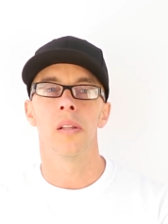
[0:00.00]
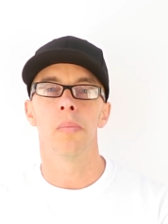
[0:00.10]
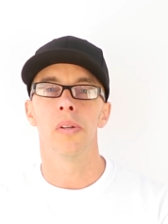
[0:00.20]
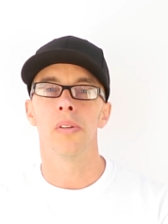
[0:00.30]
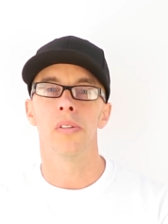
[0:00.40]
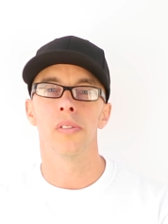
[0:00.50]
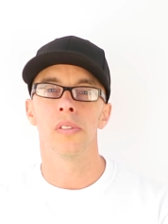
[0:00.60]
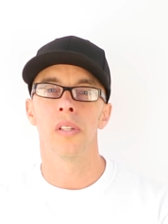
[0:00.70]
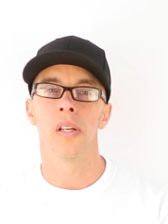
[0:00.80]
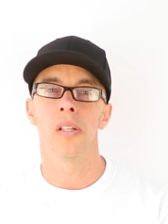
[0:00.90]
the
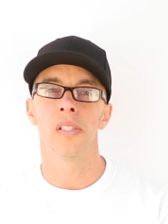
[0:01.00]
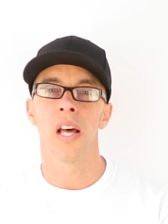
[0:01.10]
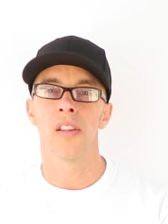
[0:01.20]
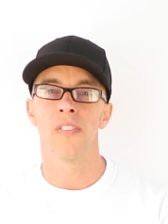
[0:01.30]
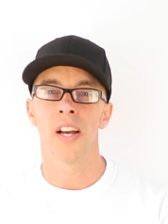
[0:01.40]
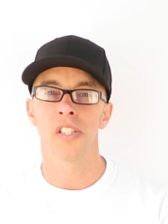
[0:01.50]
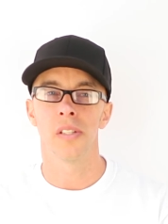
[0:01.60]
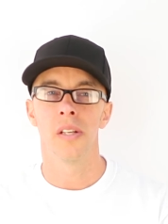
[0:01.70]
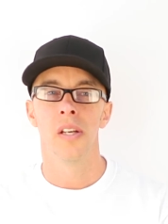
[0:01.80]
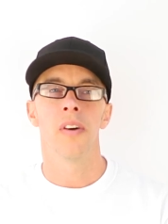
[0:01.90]
builder's uh,
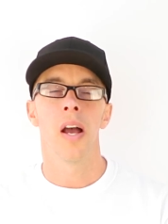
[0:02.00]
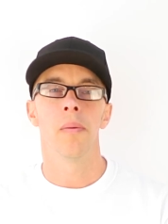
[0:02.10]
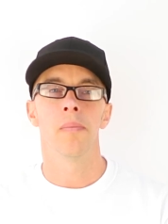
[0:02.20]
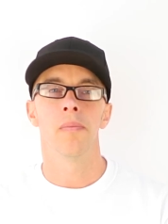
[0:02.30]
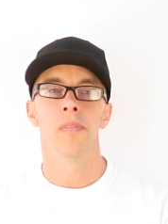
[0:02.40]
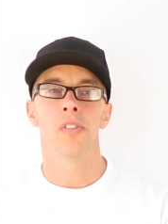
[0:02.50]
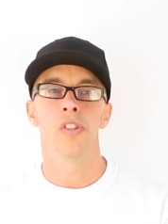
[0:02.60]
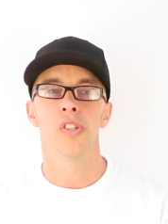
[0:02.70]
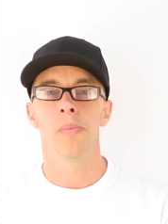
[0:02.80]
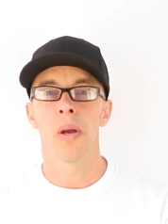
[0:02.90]
satisfaction. If I'm
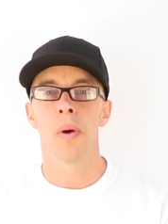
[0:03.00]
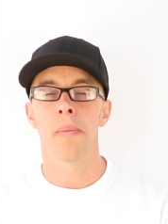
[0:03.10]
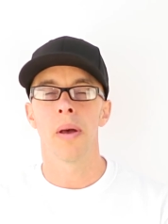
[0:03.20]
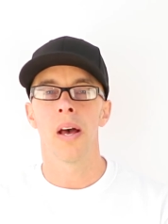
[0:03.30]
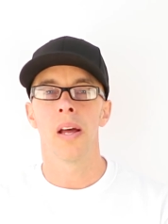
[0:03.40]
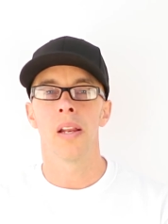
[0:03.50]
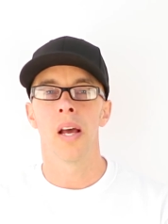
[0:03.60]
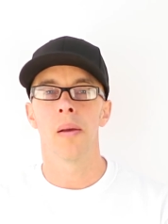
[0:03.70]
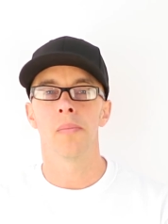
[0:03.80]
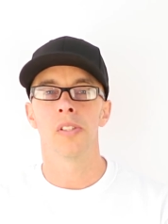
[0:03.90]
using my white pad and
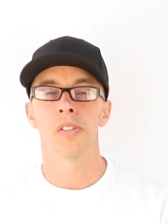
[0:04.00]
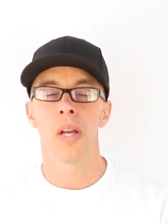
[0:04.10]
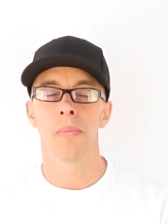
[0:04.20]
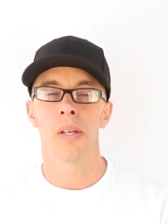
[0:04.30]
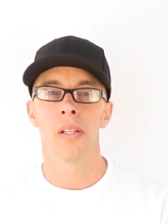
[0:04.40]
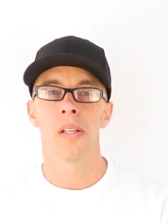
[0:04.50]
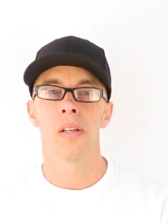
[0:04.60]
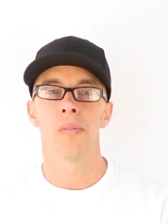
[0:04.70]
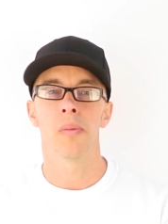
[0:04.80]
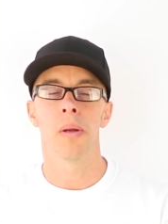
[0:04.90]
I'm scraping
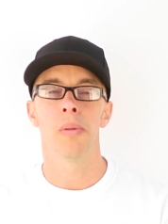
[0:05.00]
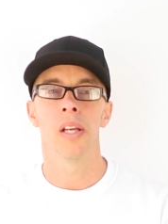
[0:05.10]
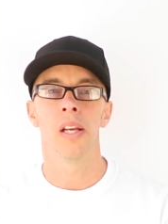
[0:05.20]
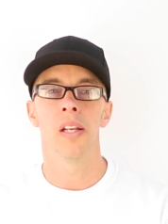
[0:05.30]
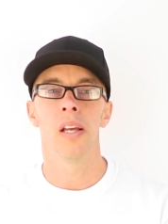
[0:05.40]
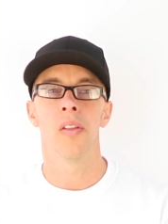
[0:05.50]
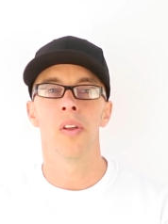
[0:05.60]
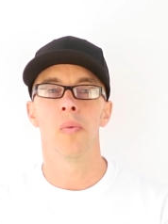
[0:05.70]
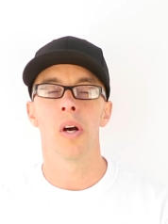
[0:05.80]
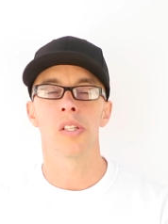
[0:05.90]
with my blade and
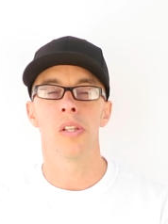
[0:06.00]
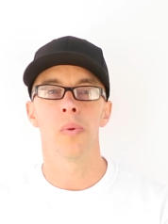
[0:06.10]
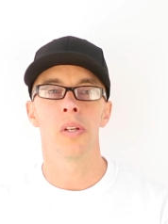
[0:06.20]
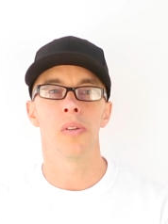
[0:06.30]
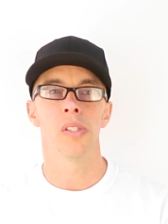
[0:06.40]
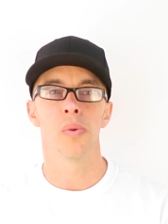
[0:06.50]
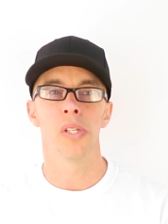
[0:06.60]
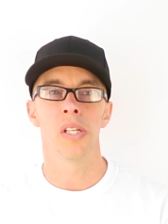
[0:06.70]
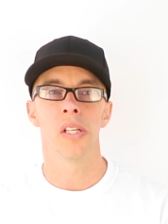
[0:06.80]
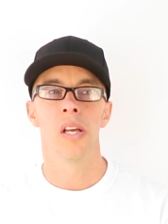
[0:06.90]
then washing the window and
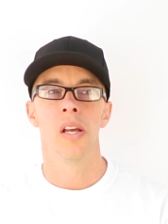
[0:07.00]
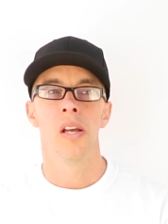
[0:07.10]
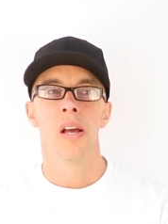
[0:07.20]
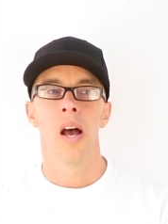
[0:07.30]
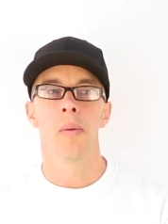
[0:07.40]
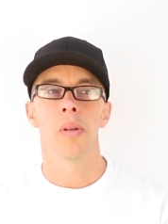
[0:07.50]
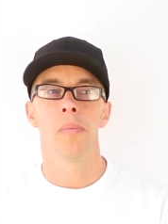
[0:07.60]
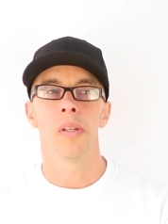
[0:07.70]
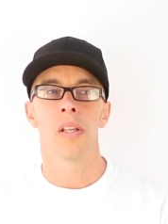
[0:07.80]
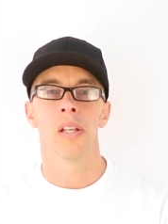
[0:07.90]
squeezing, I'm
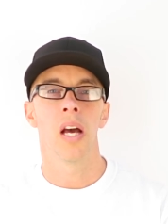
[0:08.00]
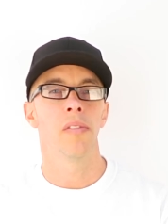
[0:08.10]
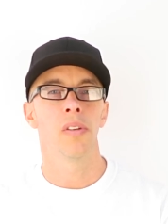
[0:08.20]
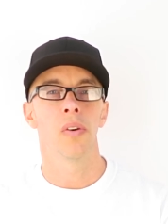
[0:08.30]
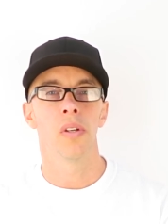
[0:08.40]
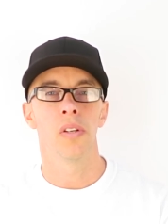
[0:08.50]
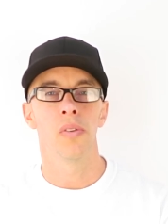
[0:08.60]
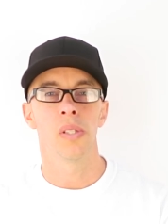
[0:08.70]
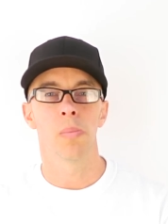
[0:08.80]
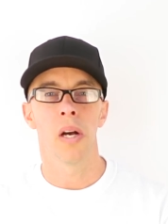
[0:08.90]
typically not even going to
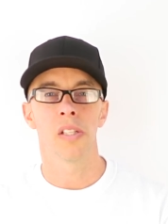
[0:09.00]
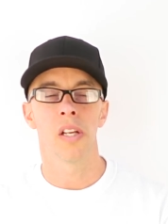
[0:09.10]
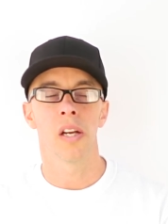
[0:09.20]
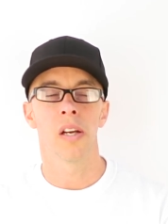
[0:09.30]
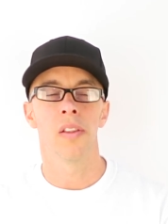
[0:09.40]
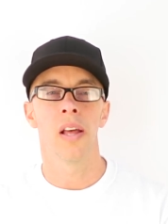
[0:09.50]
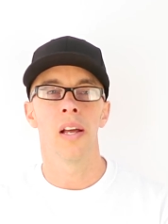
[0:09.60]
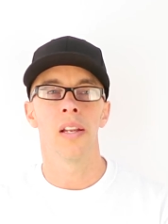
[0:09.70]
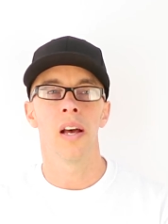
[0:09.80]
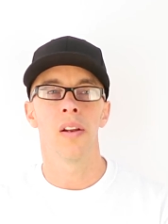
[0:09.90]
do a spot check on
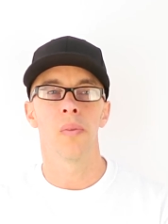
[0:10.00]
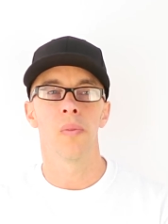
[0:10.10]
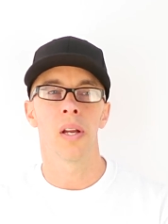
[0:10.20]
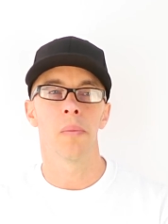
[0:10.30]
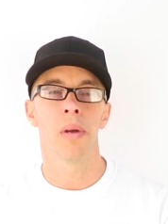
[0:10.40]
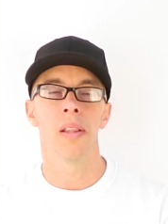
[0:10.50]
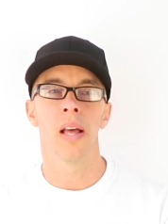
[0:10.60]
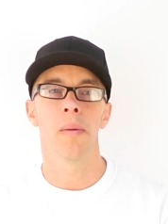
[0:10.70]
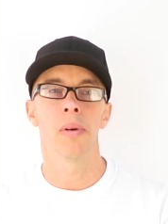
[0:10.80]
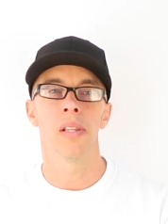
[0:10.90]
that. Now, I don't recommend
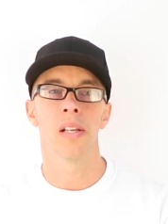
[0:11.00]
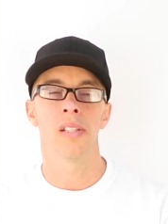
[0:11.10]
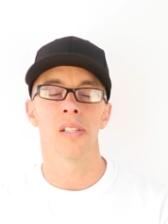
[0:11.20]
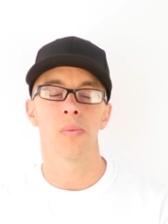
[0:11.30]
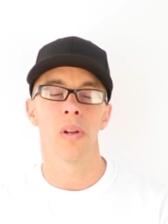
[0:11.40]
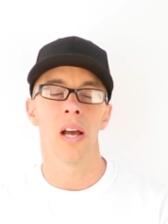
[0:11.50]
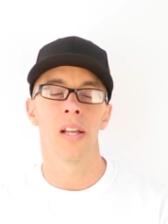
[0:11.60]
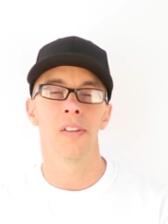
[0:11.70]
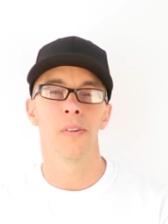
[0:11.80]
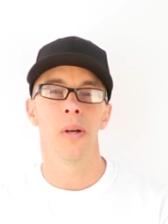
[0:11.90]
that, but that's just what
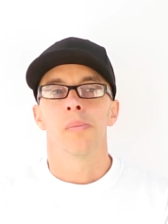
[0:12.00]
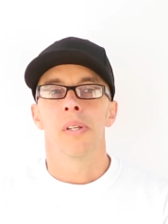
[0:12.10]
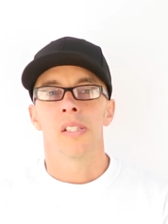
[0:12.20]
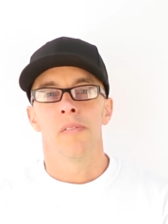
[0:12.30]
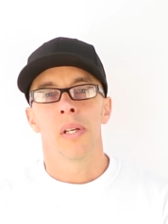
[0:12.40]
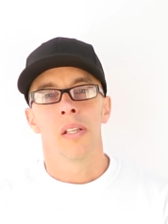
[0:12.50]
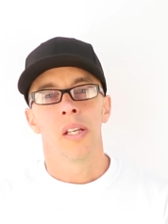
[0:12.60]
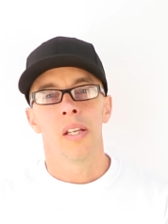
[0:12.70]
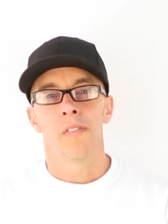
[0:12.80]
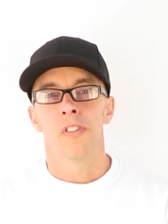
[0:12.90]
I do. It's because I've been
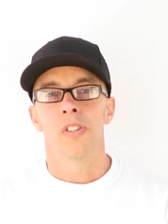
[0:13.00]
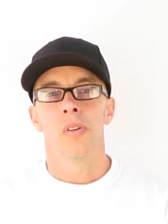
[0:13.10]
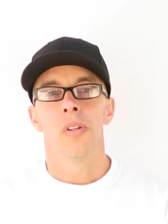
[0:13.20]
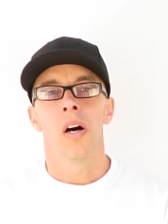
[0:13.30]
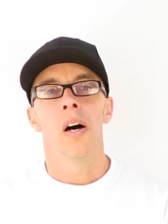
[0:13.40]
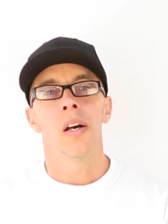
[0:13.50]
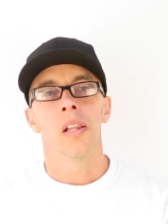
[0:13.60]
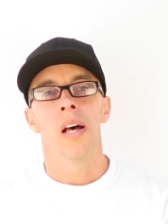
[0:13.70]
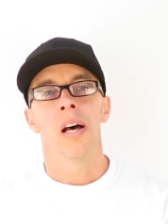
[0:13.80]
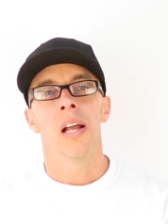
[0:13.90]
cleaning for so long
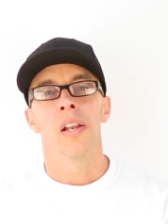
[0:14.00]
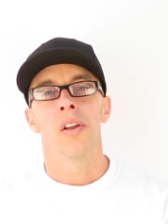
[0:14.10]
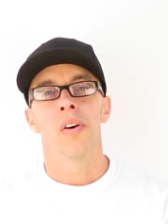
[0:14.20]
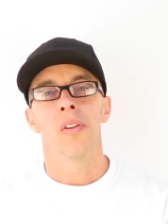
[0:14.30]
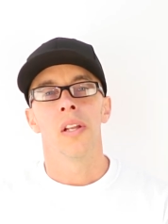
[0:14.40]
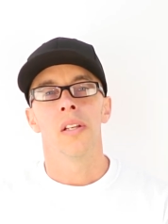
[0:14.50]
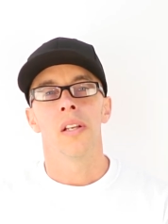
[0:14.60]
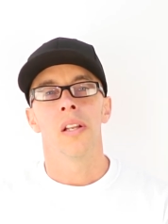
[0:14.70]
that I know that